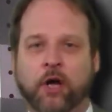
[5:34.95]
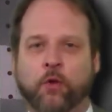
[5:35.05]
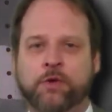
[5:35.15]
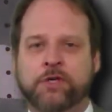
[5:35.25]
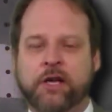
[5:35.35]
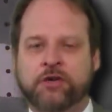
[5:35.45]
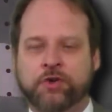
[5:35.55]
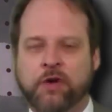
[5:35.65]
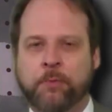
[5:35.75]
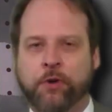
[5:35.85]
was
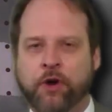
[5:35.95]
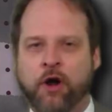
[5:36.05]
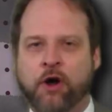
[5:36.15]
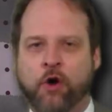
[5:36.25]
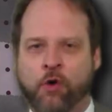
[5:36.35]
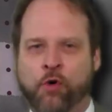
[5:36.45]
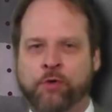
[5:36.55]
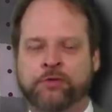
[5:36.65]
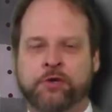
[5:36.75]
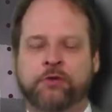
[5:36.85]
initially put on
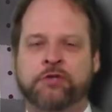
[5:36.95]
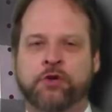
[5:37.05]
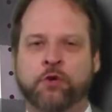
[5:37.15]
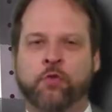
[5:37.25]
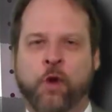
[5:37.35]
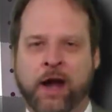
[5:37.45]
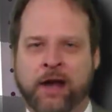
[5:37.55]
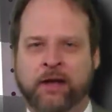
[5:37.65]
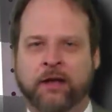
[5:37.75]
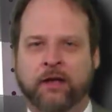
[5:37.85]
hold due to
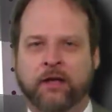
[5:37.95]
rain.